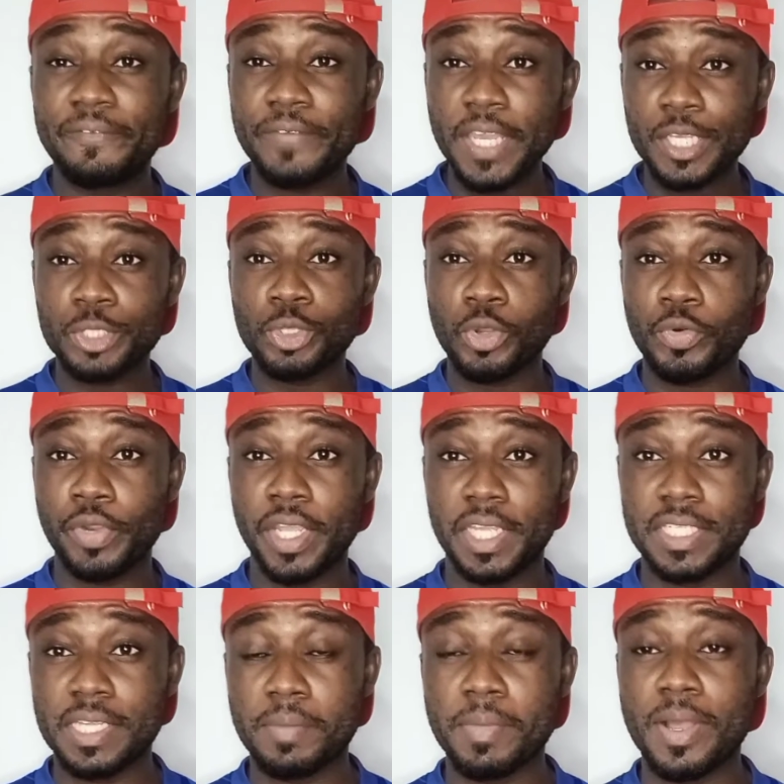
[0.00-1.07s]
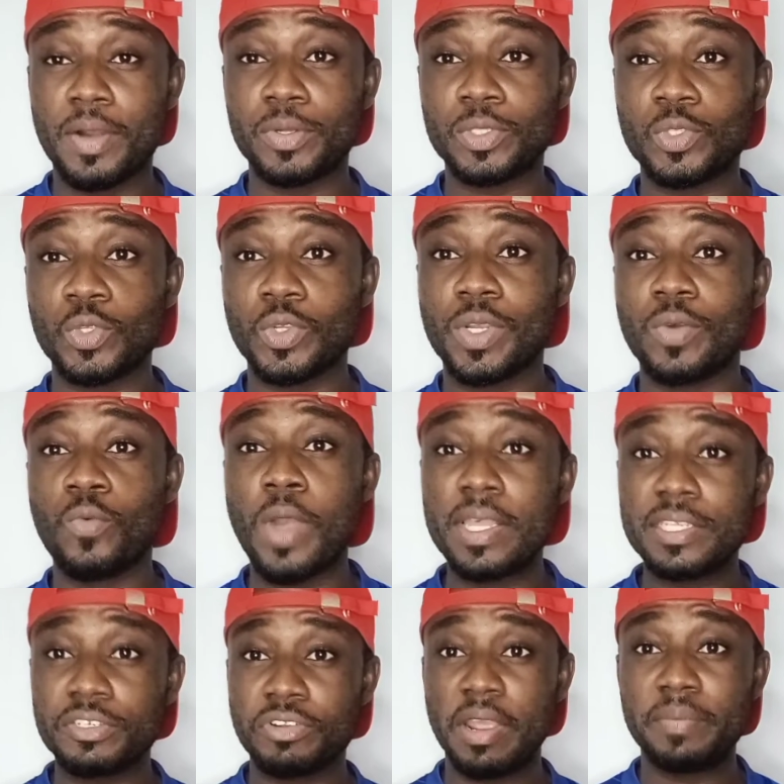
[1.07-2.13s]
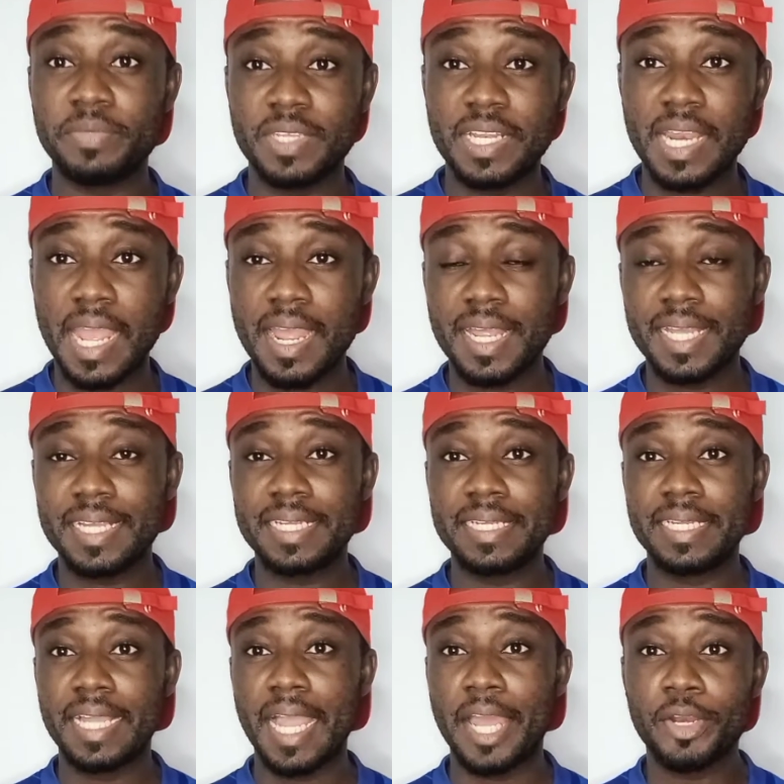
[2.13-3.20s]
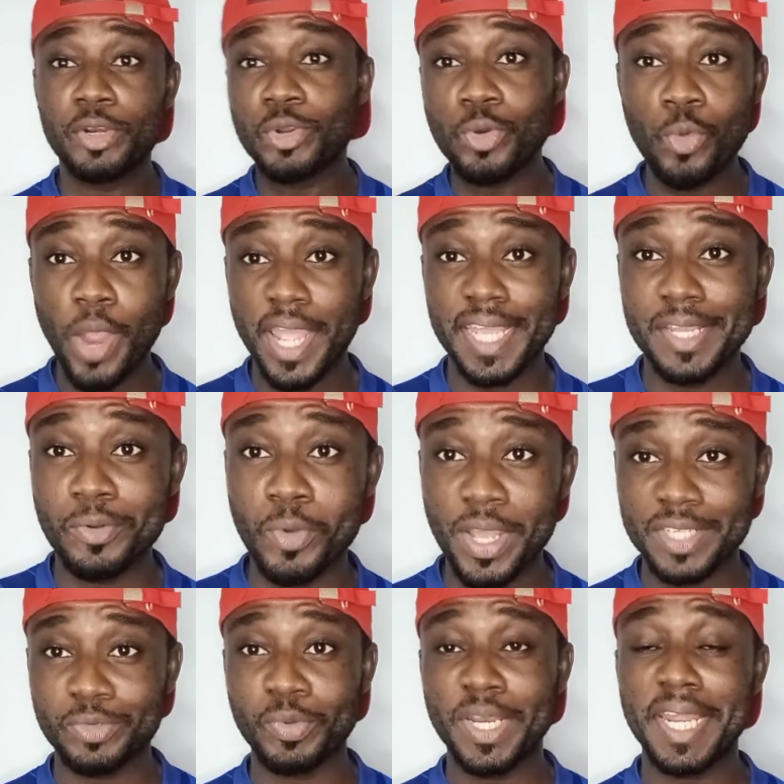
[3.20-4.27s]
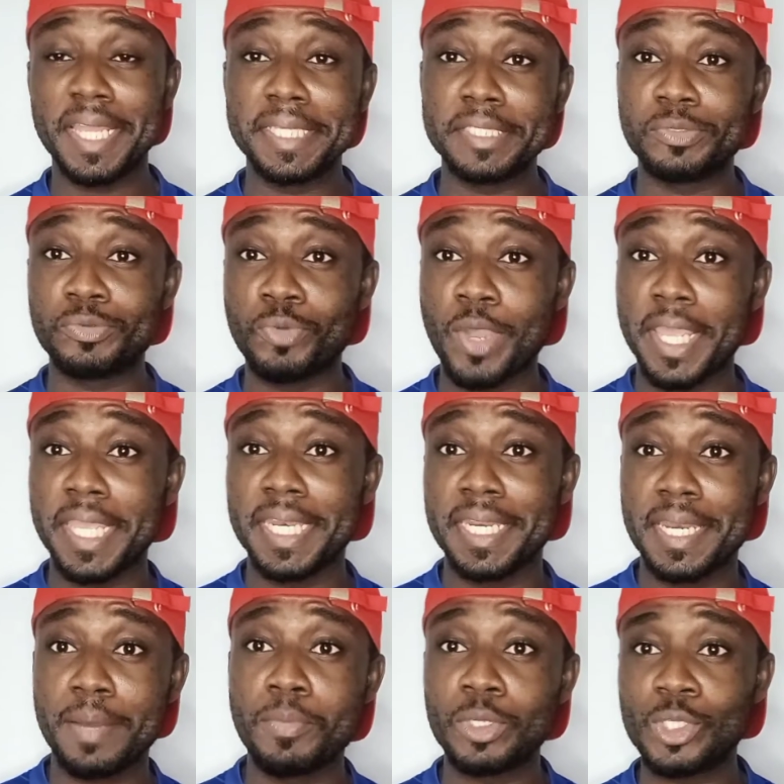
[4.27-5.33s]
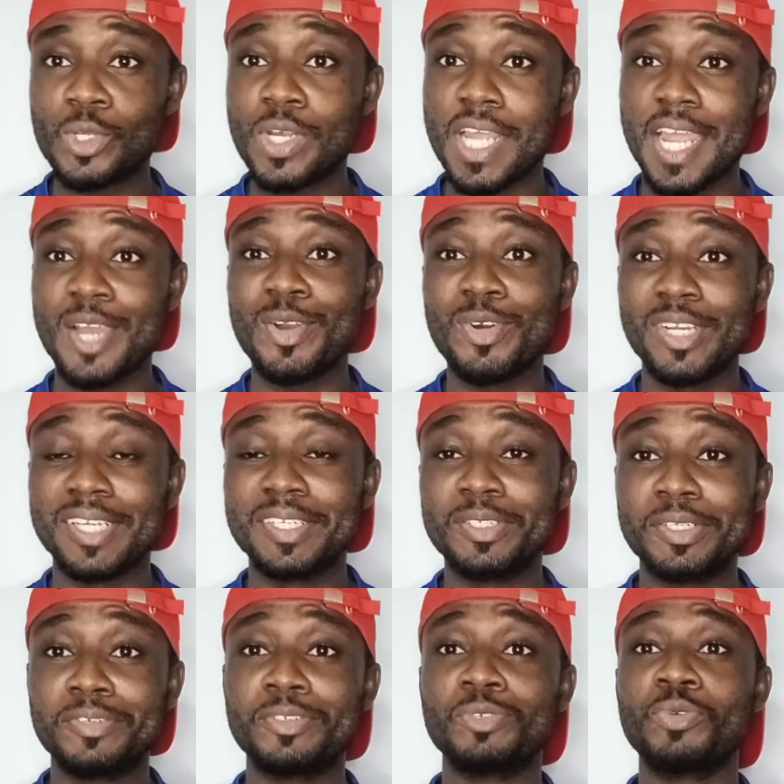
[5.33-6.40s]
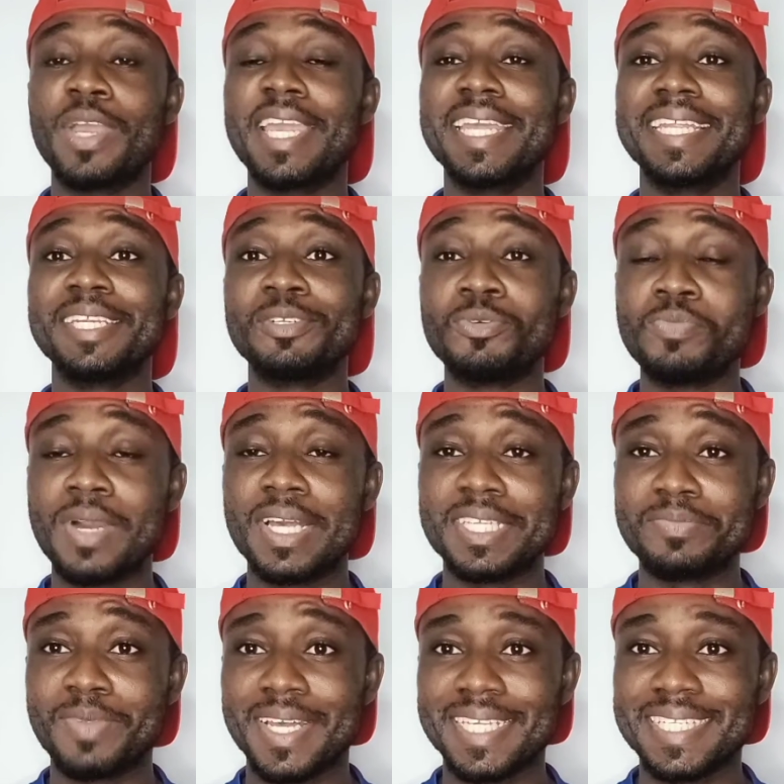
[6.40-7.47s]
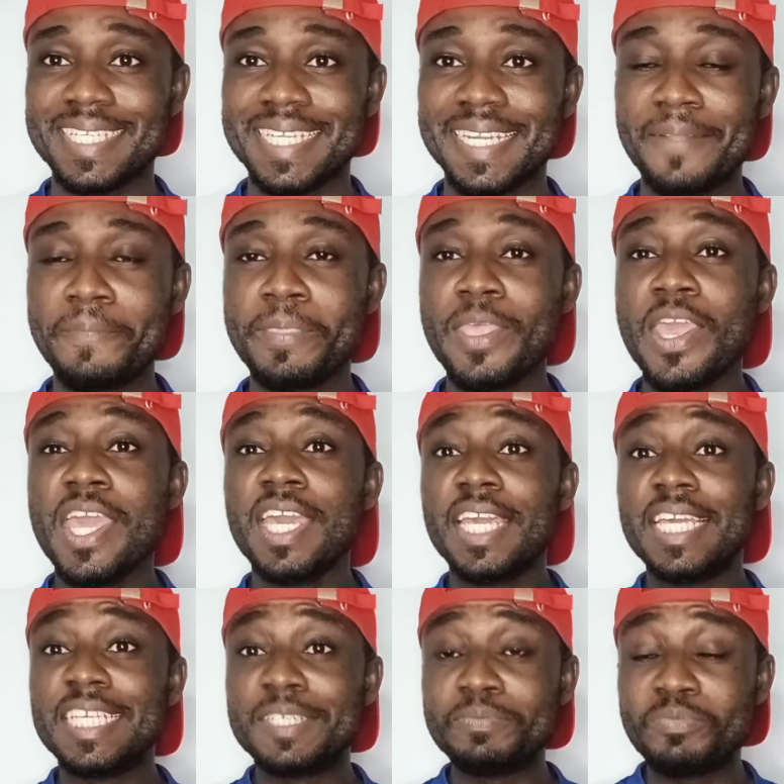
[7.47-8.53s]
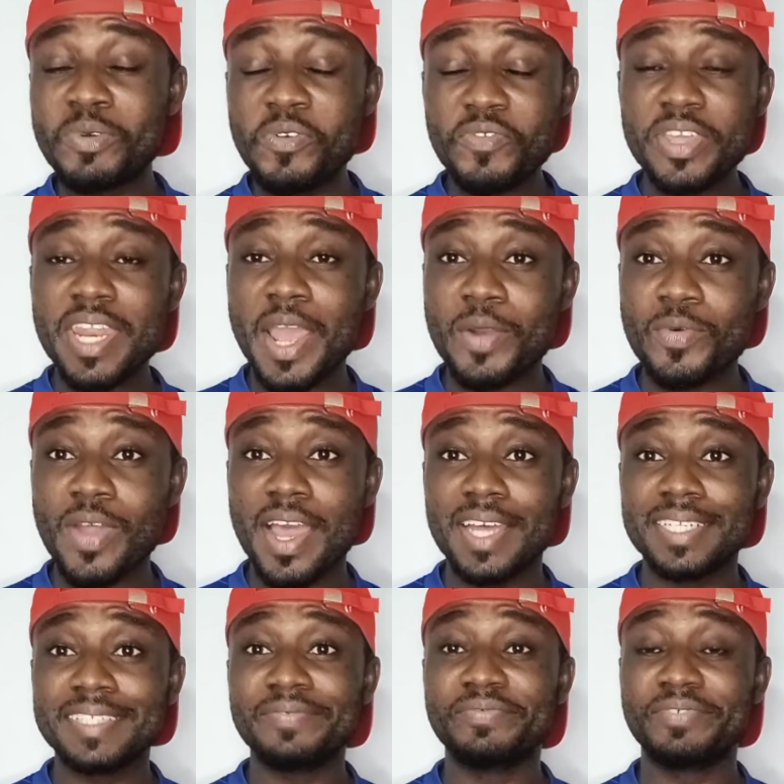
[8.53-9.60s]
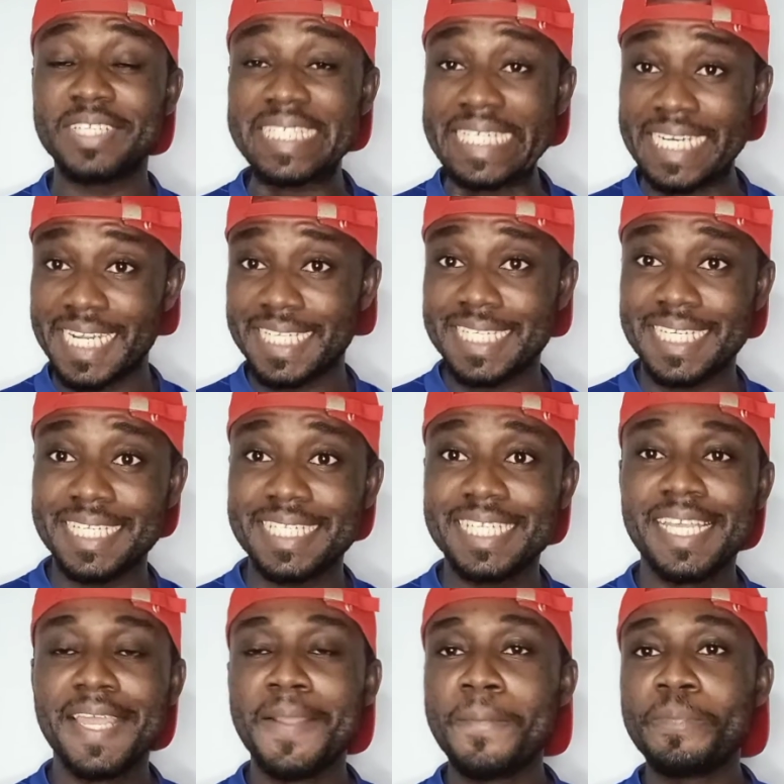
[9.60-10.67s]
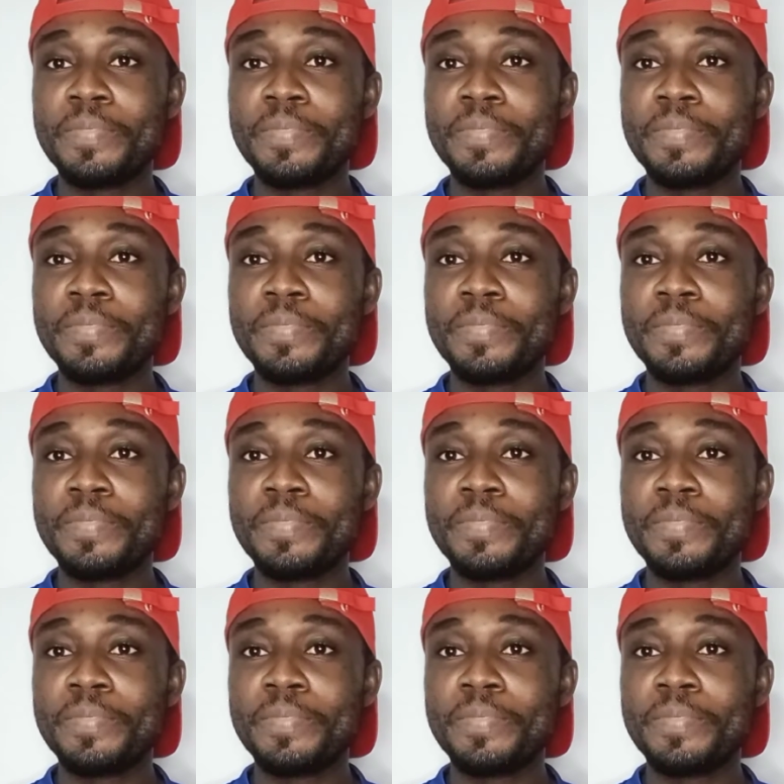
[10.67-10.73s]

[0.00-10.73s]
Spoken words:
first story is about one scrap dealer. I don't know where he works, whether he's working in Abosoka or he's working in Kumasi magazine. He's moving around vicinities,